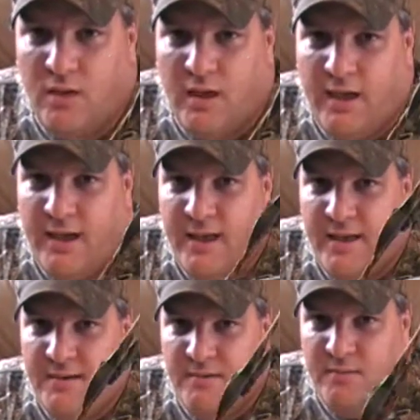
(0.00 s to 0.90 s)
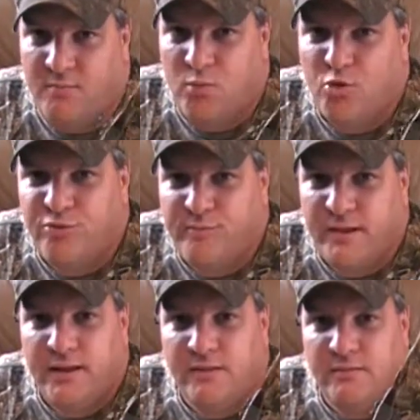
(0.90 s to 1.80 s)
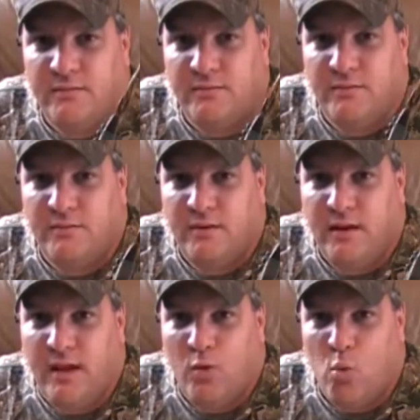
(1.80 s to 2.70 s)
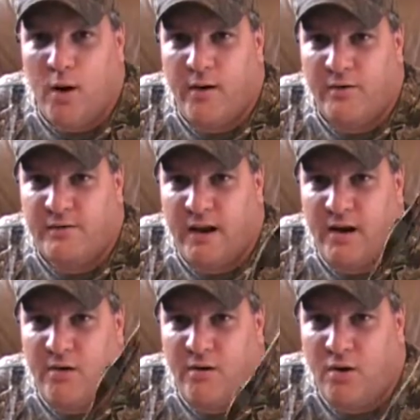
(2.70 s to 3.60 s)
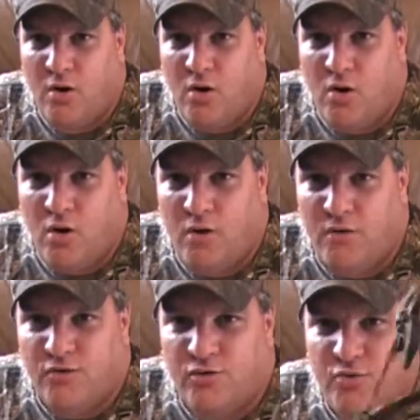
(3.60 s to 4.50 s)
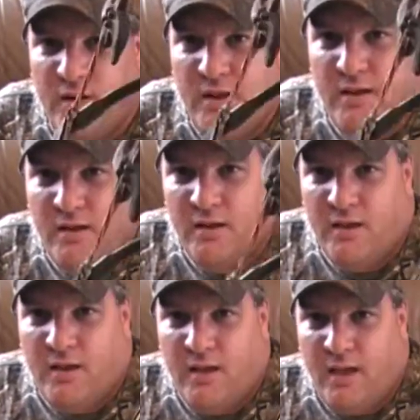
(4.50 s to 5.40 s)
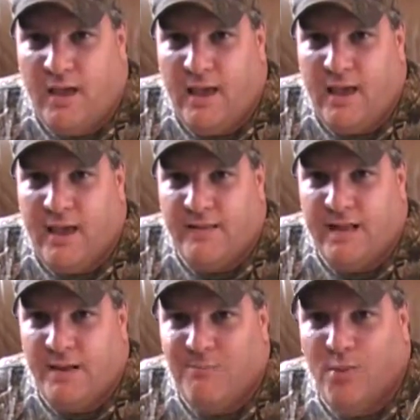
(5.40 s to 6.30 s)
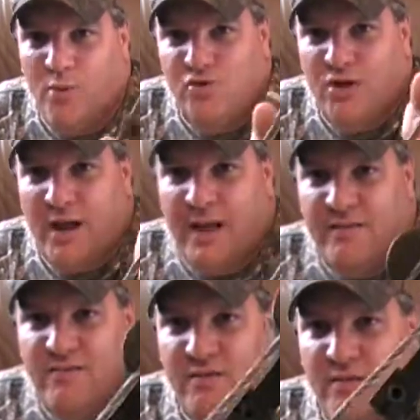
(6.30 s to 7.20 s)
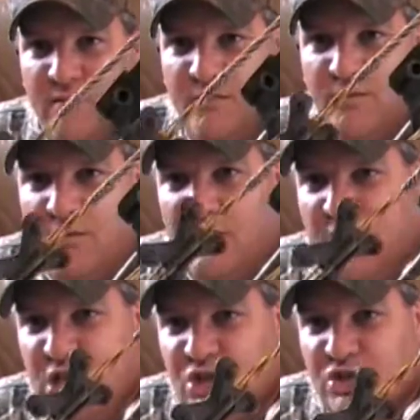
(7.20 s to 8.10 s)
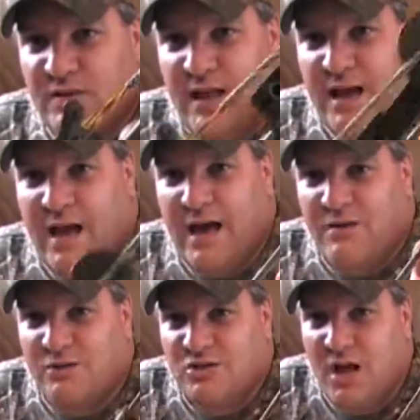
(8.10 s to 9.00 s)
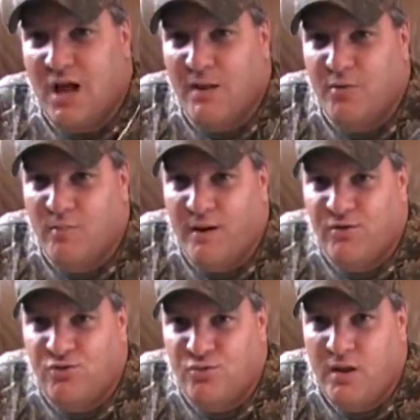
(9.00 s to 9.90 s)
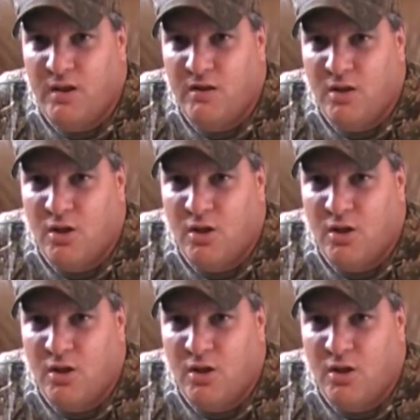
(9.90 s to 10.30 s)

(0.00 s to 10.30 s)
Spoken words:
and movement and wear and tear on the string. And that bow jack's leech that I had on top on my string,